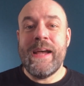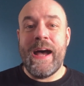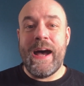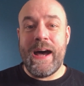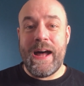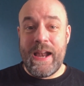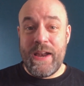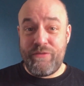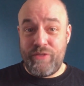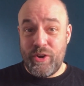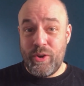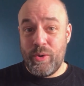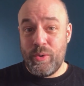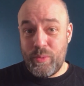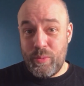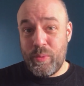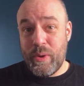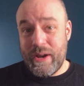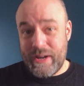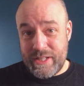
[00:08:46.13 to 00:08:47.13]
If
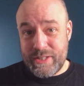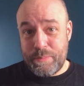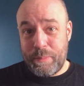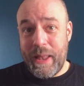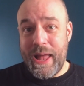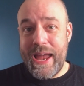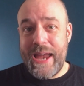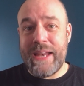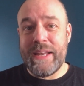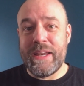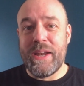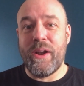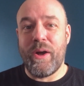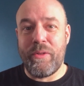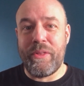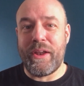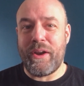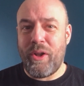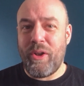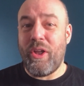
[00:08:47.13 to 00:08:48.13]
you explain,
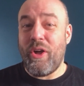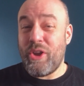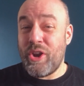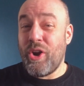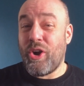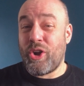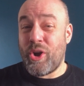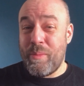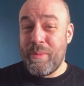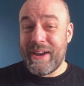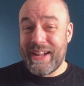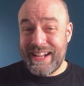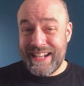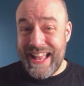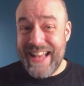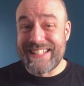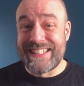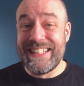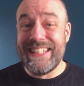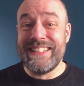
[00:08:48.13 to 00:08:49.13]
that although you're not coming to
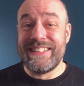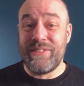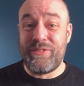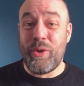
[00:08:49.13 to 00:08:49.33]
classes,